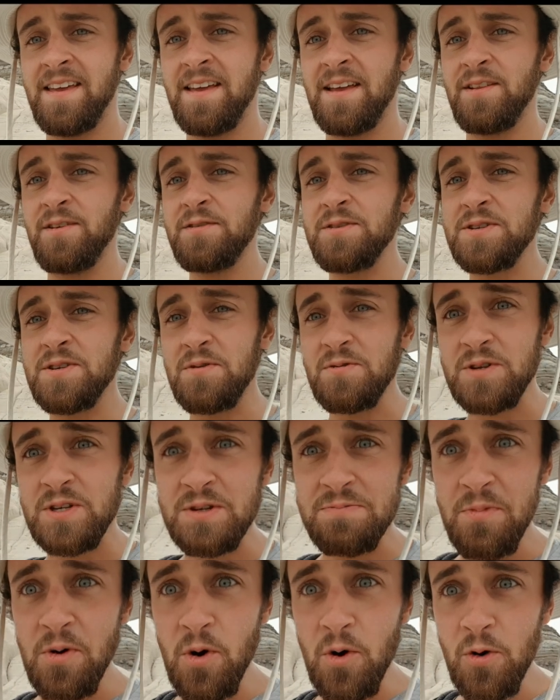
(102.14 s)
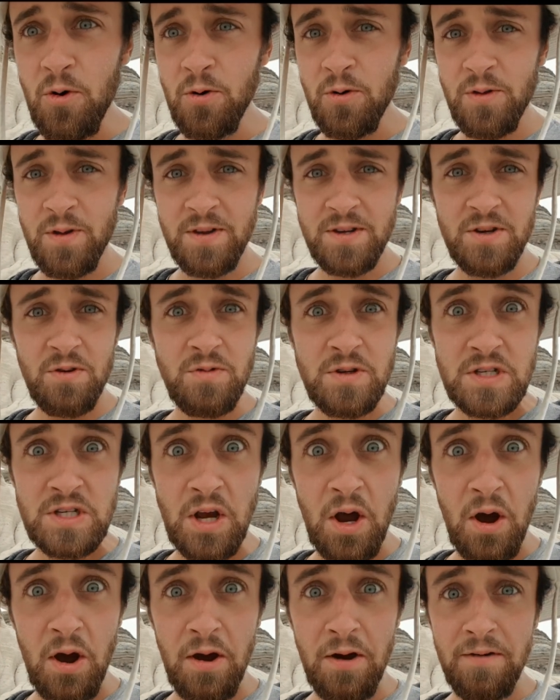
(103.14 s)
It looks so smooth, so
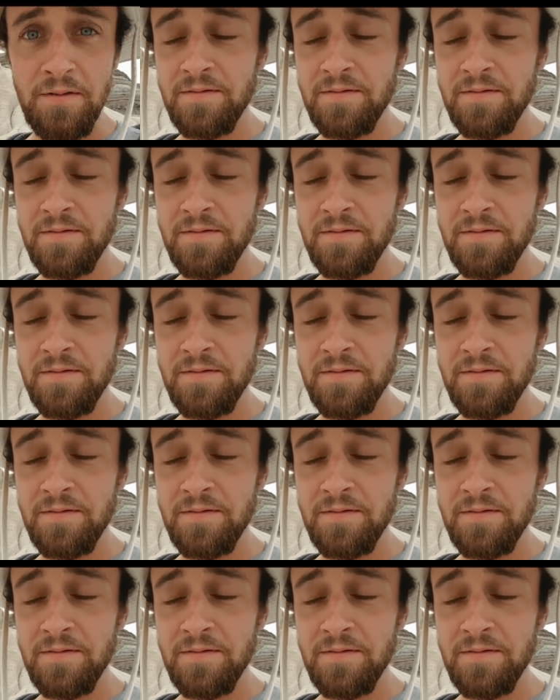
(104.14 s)
soft.